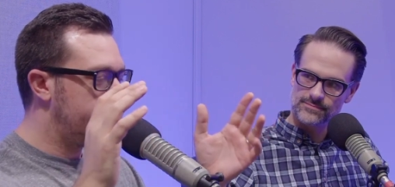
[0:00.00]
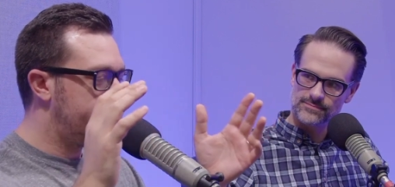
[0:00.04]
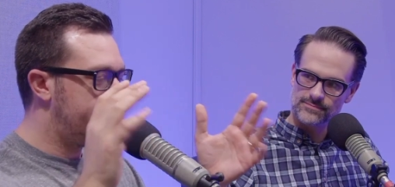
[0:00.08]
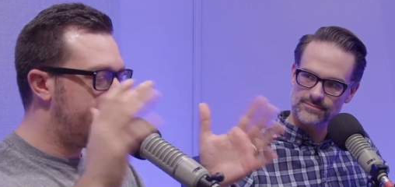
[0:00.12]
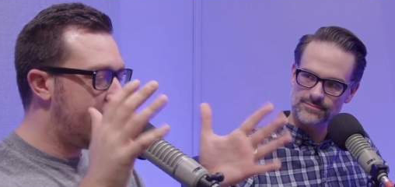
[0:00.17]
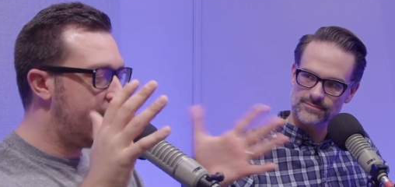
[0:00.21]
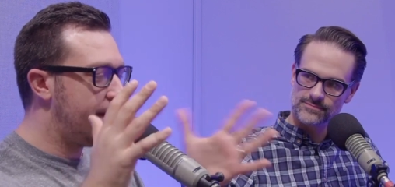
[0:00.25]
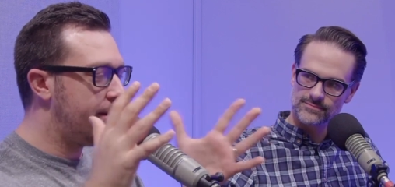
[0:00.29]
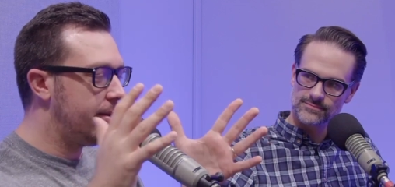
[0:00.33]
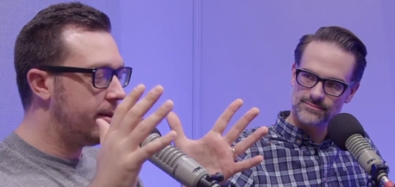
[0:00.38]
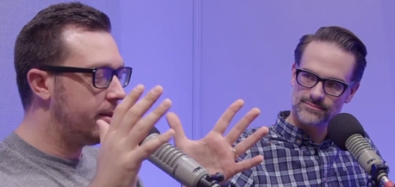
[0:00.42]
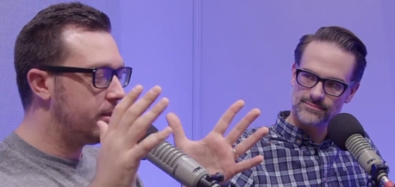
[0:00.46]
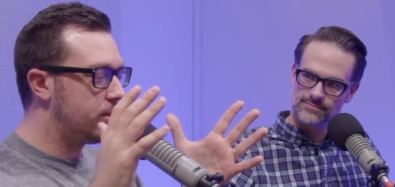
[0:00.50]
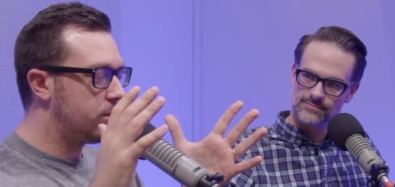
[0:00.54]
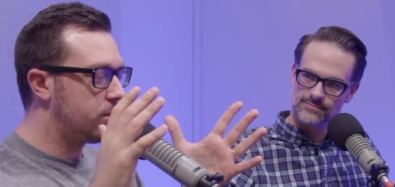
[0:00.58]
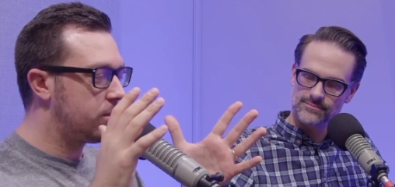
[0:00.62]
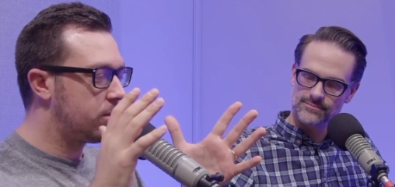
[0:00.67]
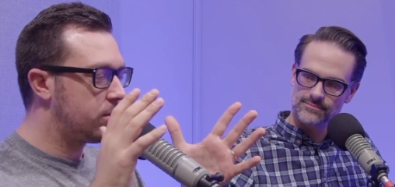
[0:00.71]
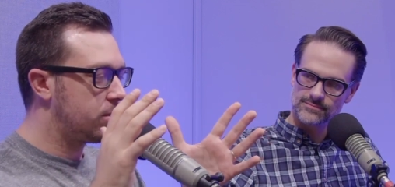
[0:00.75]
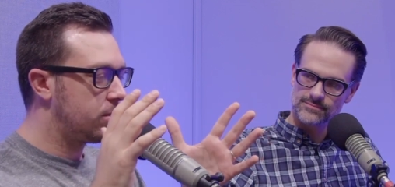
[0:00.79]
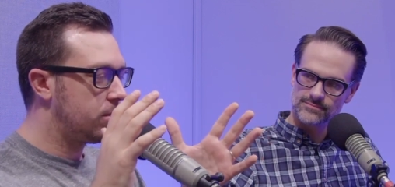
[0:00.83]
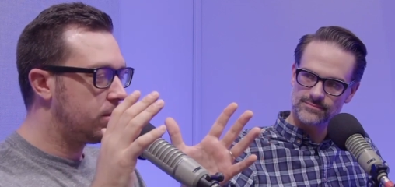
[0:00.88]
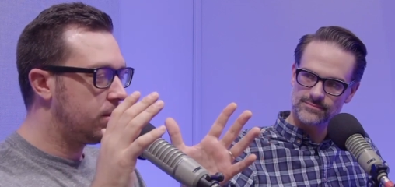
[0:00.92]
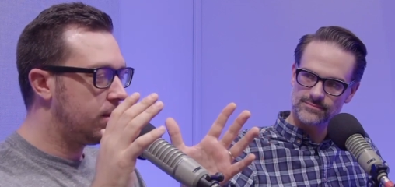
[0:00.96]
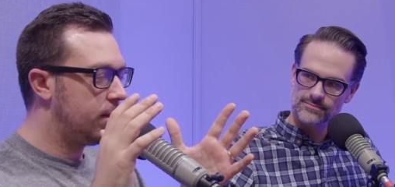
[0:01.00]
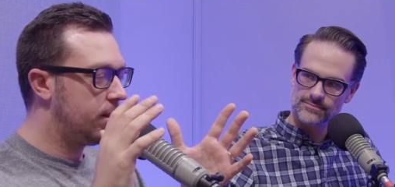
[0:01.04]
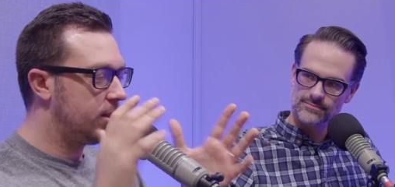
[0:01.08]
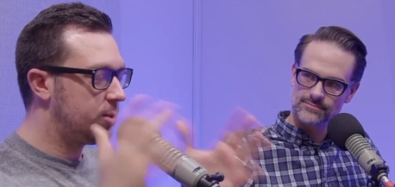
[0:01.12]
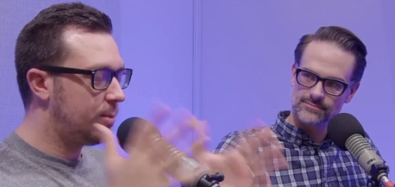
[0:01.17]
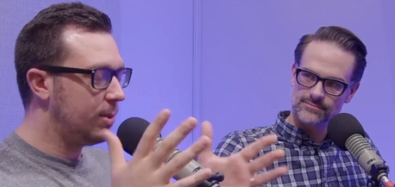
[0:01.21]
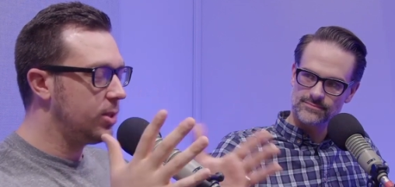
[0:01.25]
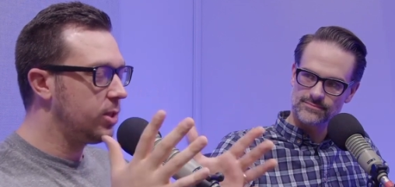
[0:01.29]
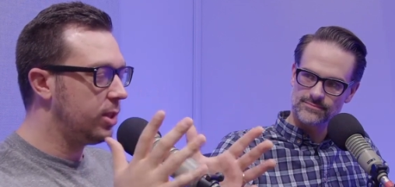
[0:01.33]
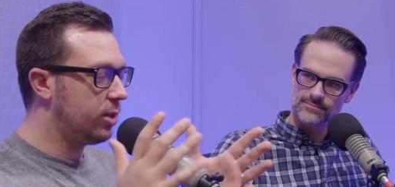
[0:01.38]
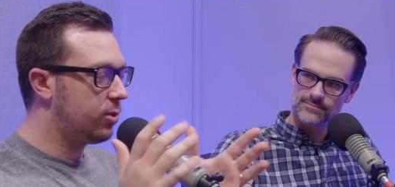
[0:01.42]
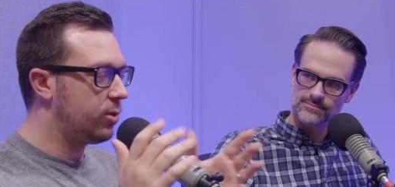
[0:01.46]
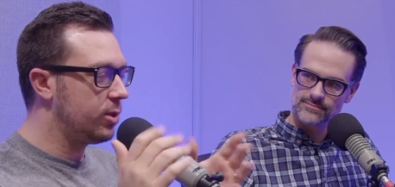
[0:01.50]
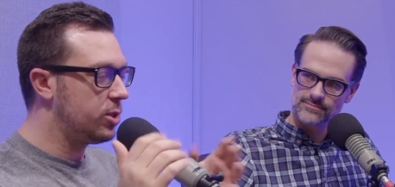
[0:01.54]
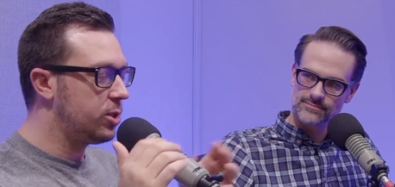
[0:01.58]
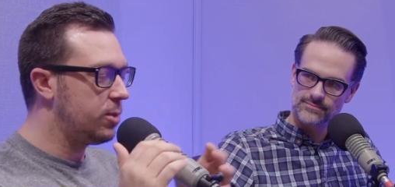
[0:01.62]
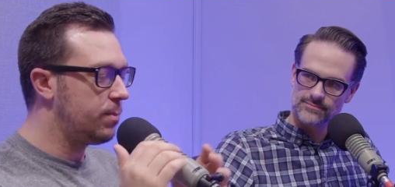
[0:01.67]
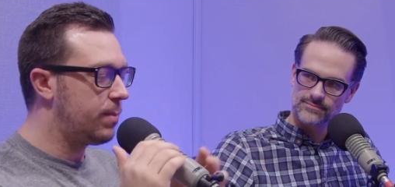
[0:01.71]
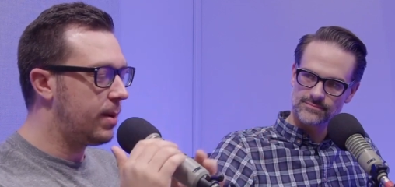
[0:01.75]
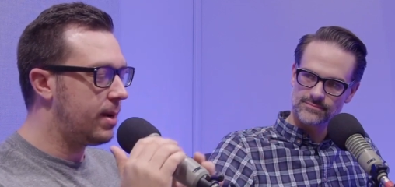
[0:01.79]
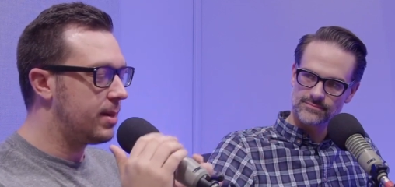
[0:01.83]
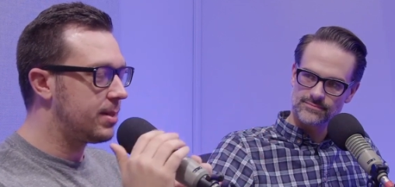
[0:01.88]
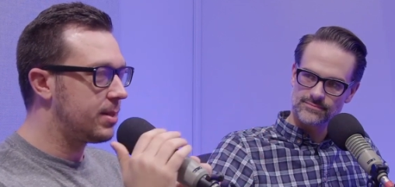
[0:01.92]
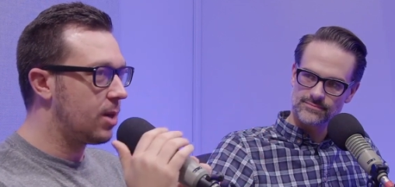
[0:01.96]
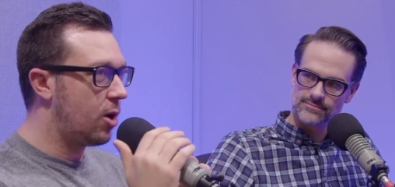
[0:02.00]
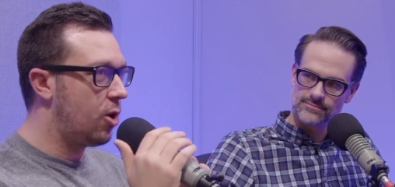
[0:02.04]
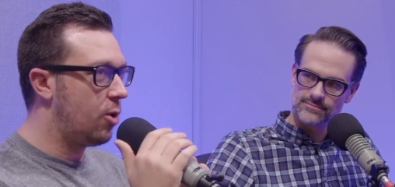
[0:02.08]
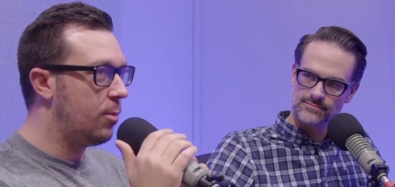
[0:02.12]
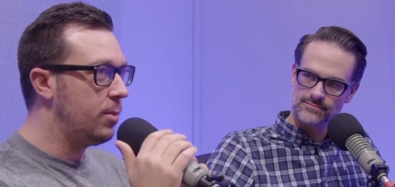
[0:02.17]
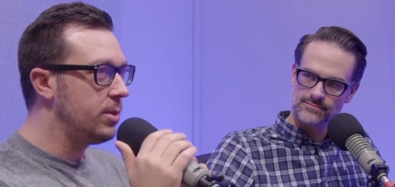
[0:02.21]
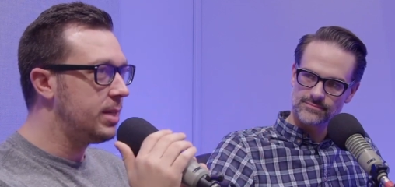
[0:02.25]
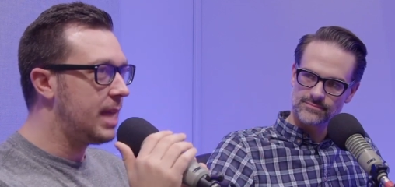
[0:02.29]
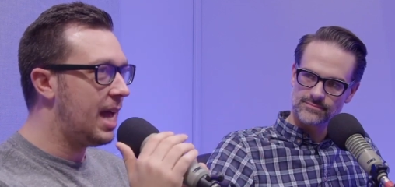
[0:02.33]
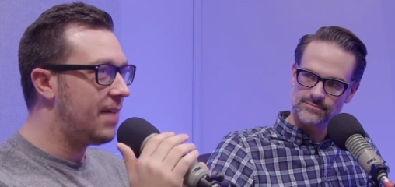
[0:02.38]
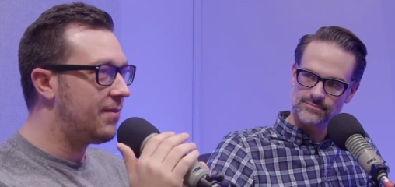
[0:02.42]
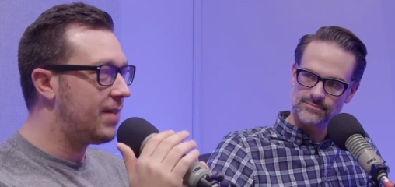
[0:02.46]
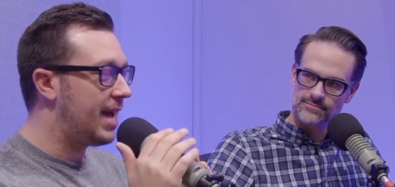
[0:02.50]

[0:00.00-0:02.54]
Speaker 1: parents, especially Christian parents, almost have a